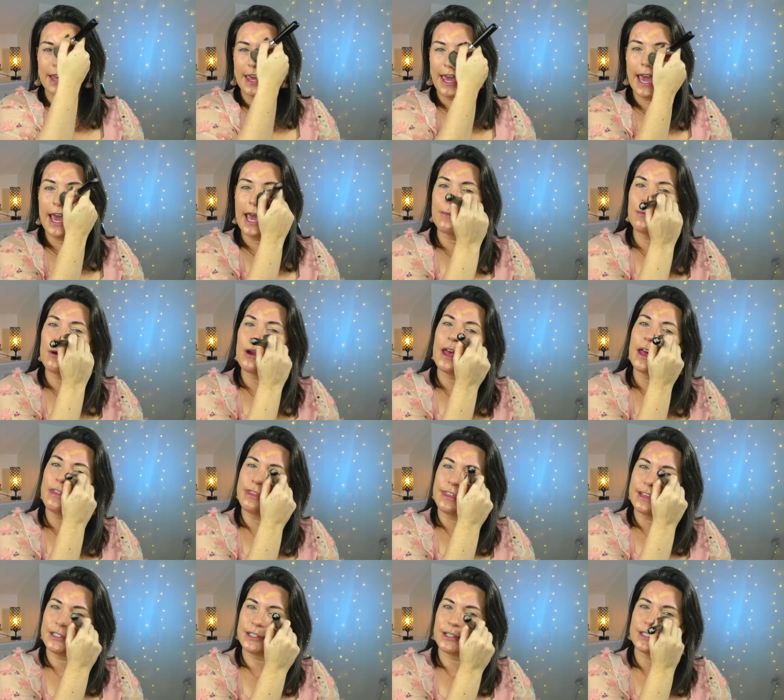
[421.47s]
camera,
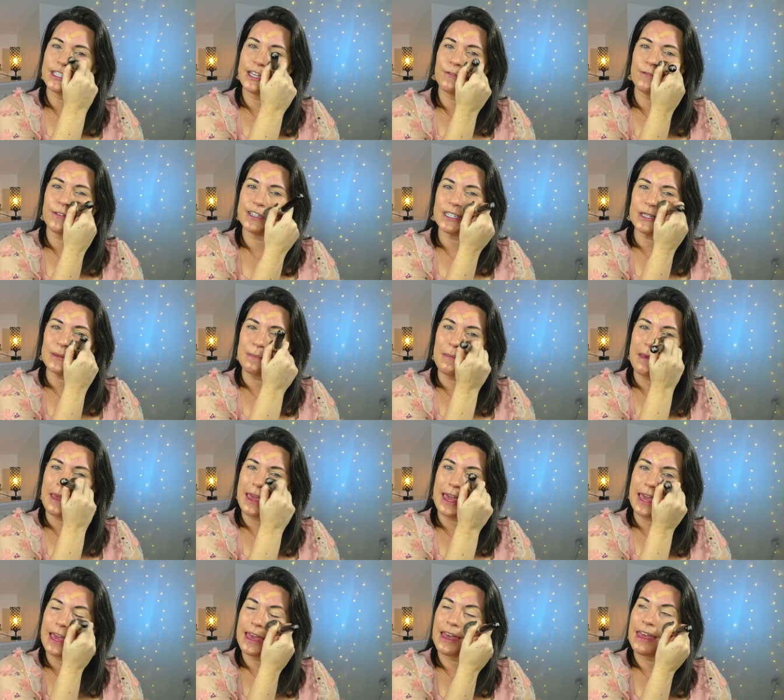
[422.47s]
things look different to
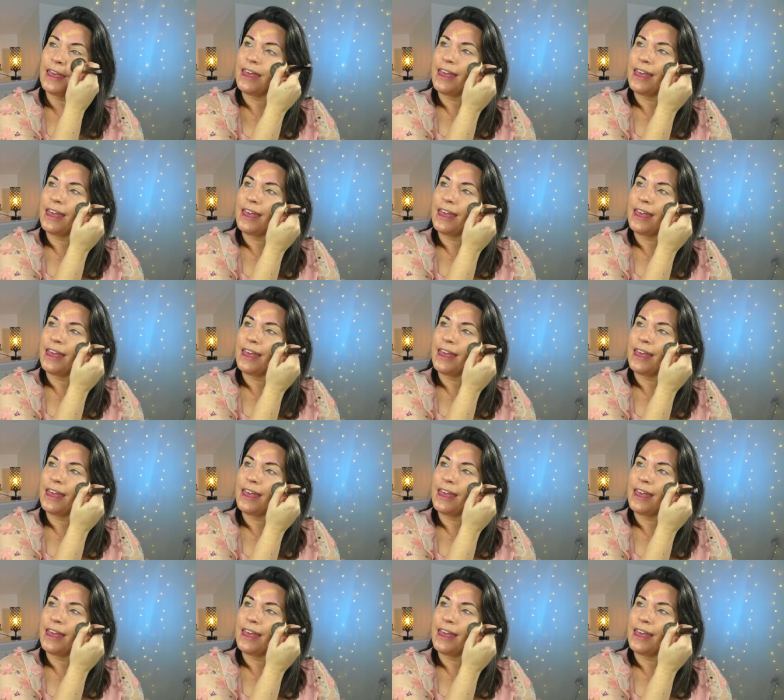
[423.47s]
me.